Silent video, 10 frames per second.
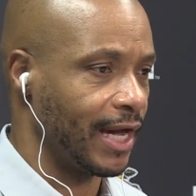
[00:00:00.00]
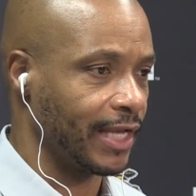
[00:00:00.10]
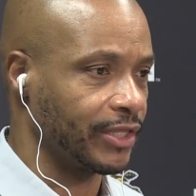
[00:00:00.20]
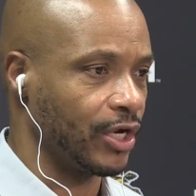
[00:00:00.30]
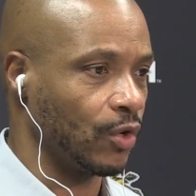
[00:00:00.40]

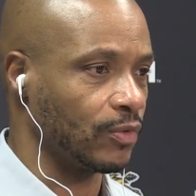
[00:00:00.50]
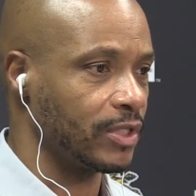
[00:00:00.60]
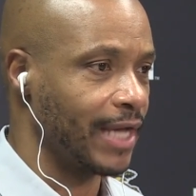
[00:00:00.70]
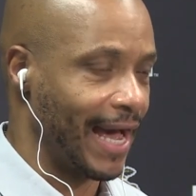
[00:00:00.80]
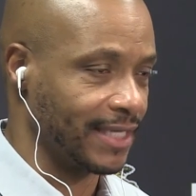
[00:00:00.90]
I thought
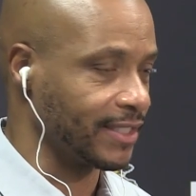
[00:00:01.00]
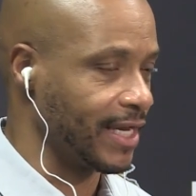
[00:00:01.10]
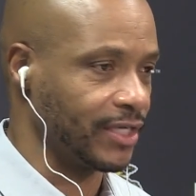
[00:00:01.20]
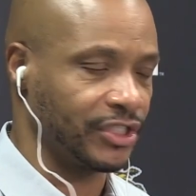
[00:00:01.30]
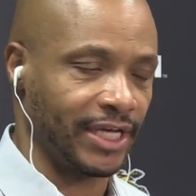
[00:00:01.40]

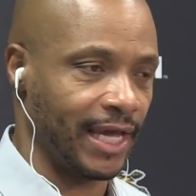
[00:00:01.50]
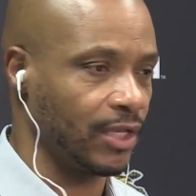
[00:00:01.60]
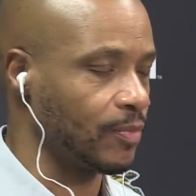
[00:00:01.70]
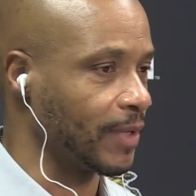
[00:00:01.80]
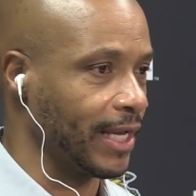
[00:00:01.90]
Isaiah
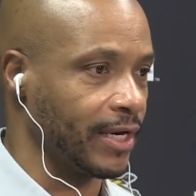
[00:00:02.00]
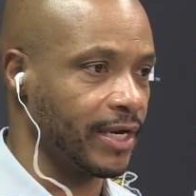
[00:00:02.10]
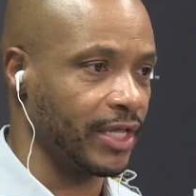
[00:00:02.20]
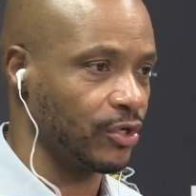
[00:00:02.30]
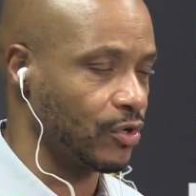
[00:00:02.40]
Chandler played
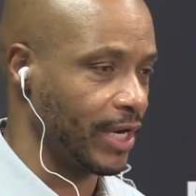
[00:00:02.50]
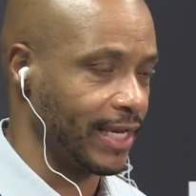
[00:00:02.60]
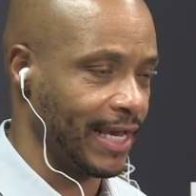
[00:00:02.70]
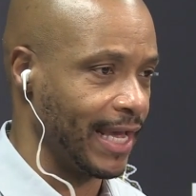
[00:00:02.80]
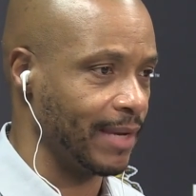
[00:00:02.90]
another
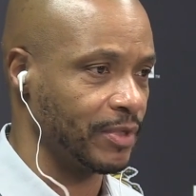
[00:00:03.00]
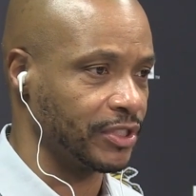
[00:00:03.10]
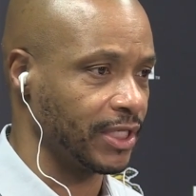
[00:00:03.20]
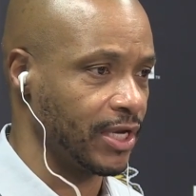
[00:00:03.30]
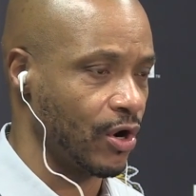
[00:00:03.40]
great game
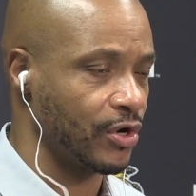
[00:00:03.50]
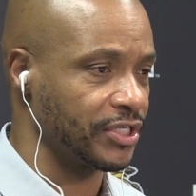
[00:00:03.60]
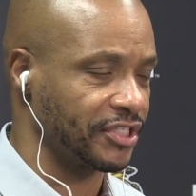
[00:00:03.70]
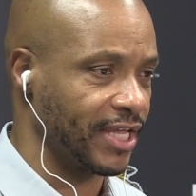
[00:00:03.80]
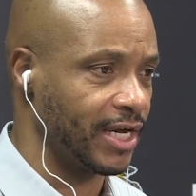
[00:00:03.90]
until he hurt
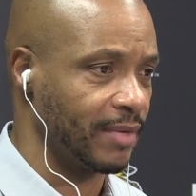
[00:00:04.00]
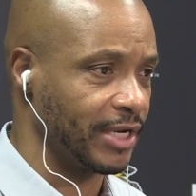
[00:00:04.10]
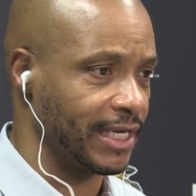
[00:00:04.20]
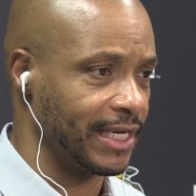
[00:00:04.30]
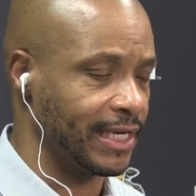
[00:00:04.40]
his thumb
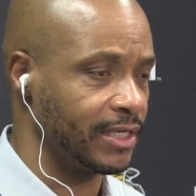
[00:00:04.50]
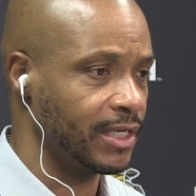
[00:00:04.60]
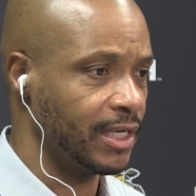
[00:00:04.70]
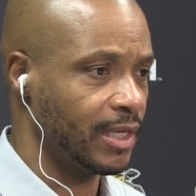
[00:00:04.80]
again,